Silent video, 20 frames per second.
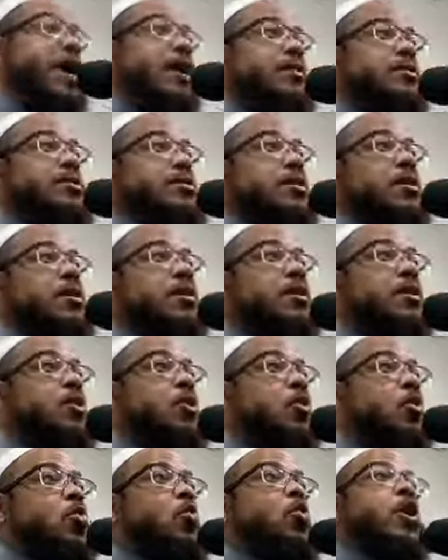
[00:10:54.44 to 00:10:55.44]
anta,
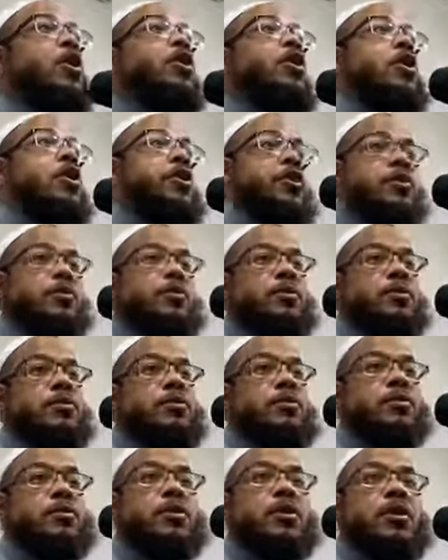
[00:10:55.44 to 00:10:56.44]
what are you?
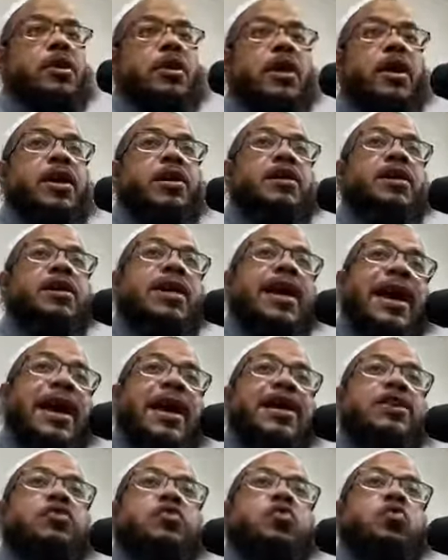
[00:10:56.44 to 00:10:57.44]
And he
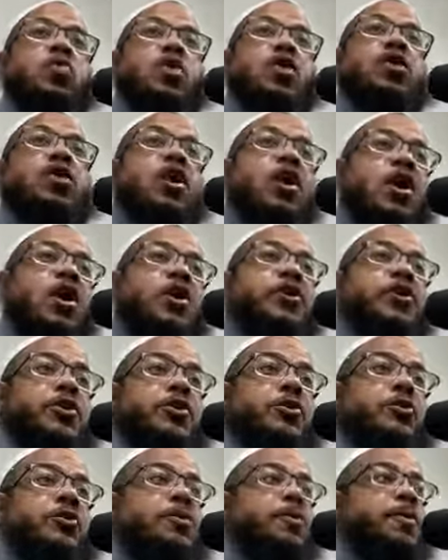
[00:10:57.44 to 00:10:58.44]
asked, what are
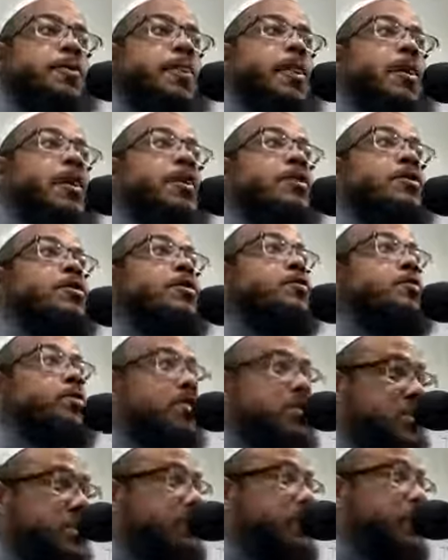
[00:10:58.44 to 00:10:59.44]
you
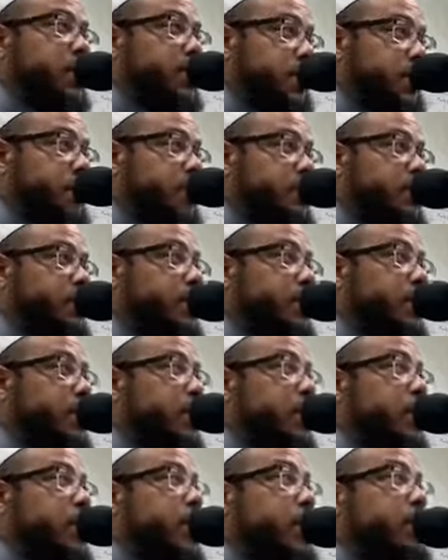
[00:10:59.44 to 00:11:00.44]
specifically?
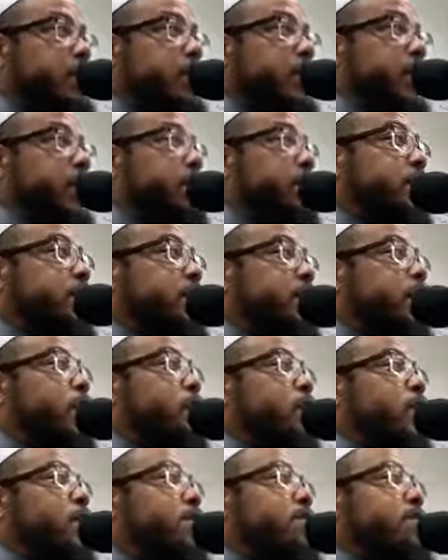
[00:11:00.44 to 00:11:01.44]
Because he
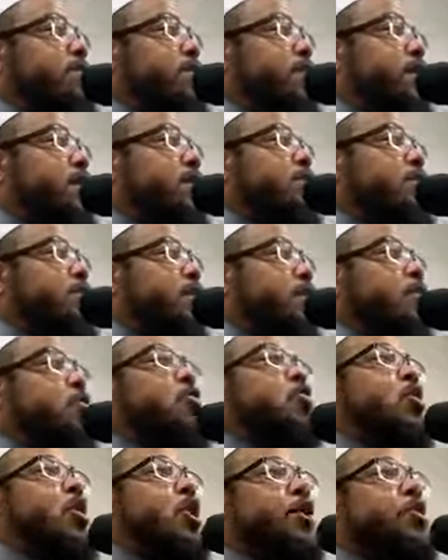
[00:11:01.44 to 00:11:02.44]
didn't want to, he didn't say,
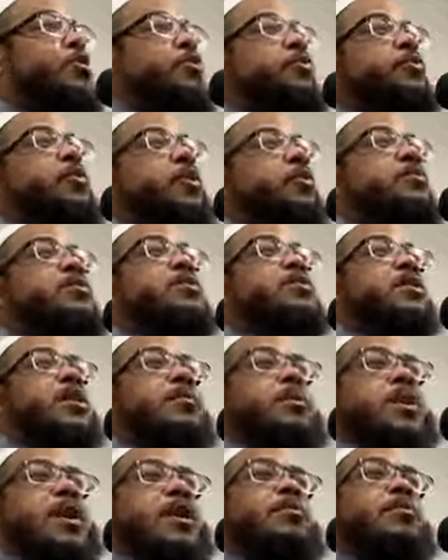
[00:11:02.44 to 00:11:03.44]
who are you, for him to say,
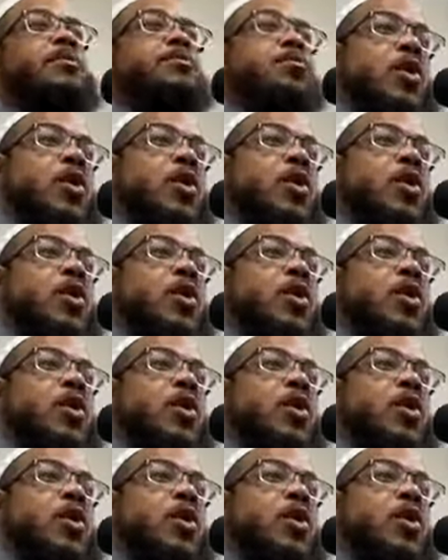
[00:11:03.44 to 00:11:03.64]
my name is